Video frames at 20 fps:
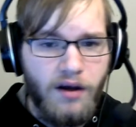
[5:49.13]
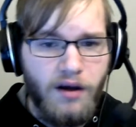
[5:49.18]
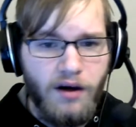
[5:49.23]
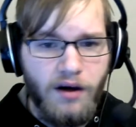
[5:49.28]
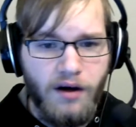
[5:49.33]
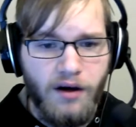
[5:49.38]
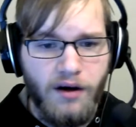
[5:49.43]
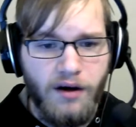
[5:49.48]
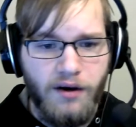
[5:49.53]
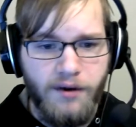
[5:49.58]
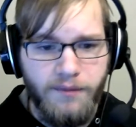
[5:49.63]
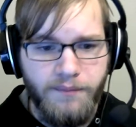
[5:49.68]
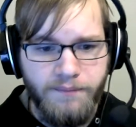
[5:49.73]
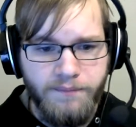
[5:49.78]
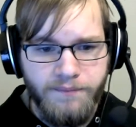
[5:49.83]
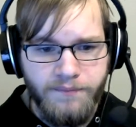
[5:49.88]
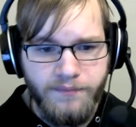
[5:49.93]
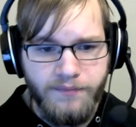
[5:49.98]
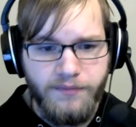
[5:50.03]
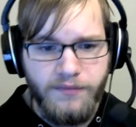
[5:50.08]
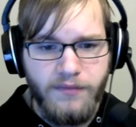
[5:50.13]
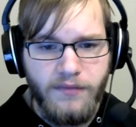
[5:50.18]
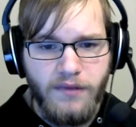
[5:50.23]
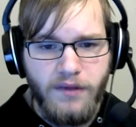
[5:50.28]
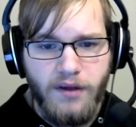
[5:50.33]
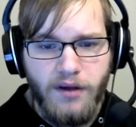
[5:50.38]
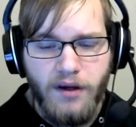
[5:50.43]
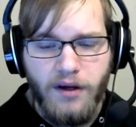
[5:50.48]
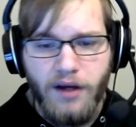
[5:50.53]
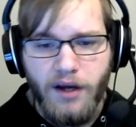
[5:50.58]
Um,
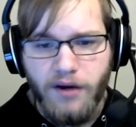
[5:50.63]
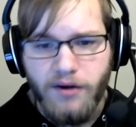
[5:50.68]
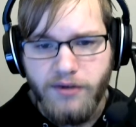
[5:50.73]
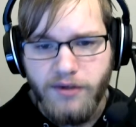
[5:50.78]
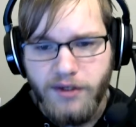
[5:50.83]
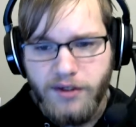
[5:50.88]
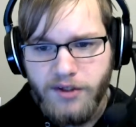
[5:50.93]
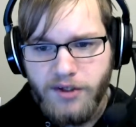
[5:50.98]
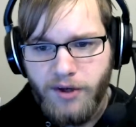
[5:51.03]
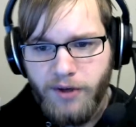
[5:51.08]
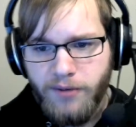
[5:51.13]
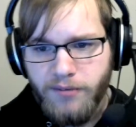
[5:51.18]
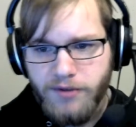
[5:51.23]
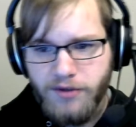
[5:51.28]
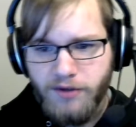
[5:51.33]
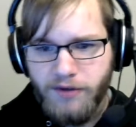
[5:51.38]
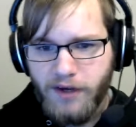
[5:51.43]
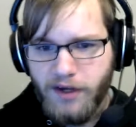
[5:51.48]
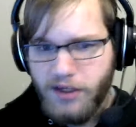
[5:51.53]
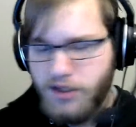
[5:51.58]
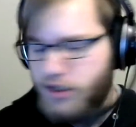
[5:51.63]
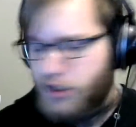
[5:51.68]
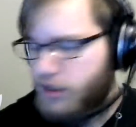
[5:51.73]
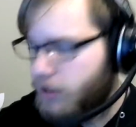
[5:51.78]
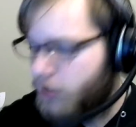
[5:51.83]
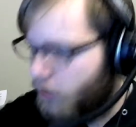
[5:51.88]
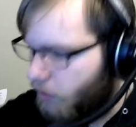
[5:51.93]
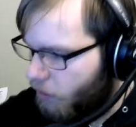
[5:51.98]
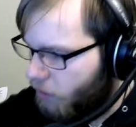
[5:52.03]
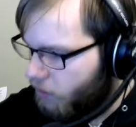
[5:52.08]
Now, in terms of
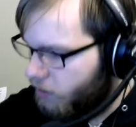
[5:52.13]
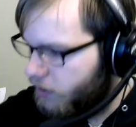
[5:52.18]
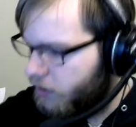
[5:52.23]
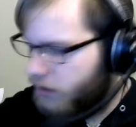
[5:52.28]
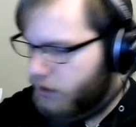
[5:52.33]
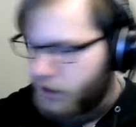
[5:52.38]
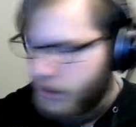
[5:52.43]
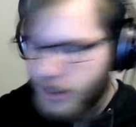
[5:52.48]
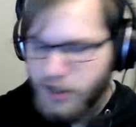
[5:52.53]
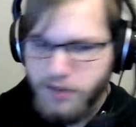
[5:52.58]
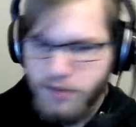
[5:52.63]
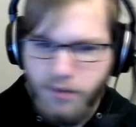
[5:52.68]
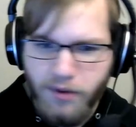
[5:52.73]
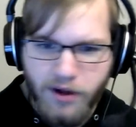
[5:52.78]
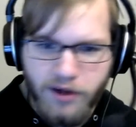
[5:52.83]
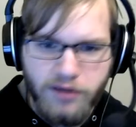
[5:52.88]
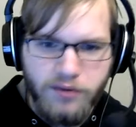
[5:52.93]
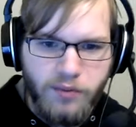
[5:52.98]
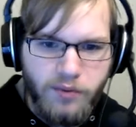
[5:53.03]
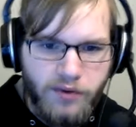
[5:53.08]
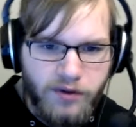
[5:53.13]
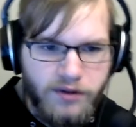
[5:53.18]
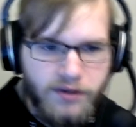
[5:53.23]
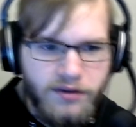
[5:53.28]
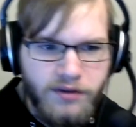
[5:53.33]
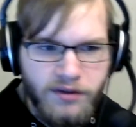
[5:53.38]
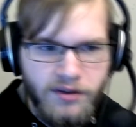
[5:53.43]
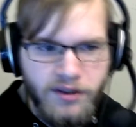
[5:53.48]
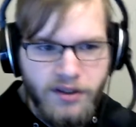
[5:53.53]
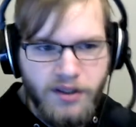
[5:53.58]
actually owning the Xbox
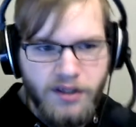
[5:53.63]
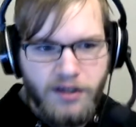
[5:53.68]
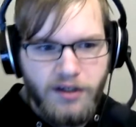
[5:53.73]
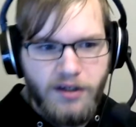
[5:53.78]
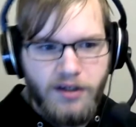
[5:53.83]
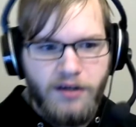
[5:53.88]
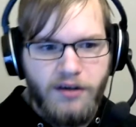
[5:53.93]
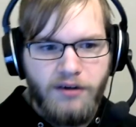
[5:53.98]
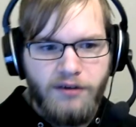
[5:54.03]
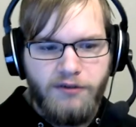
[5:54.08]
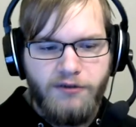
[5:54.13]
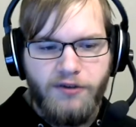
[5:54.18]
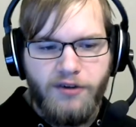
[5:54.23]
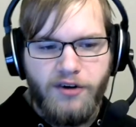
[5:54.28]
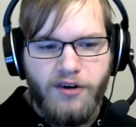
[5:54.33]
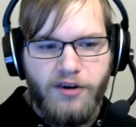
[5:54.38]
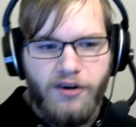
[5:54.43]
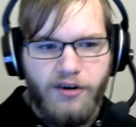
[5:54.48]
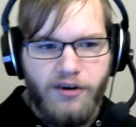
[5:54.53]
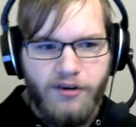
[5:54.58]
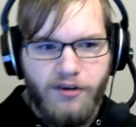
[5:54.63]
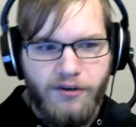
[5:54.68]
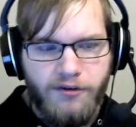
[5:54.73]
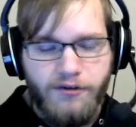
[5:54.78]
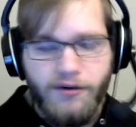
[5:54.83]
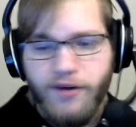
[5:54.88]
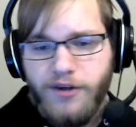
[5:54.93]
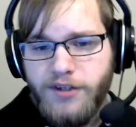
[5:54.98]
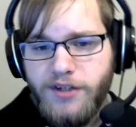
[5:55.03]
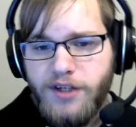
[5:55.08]
One for the
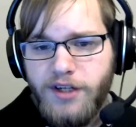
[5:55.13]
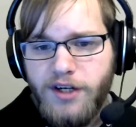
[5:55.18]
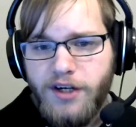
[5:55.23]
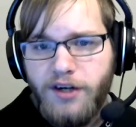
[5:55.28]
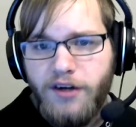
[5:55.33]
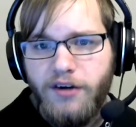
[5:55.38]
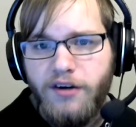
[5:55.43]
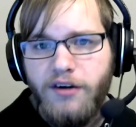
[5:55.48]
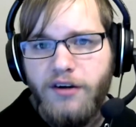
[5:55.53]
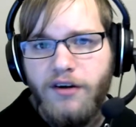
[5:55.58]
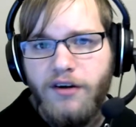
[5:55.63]
first year,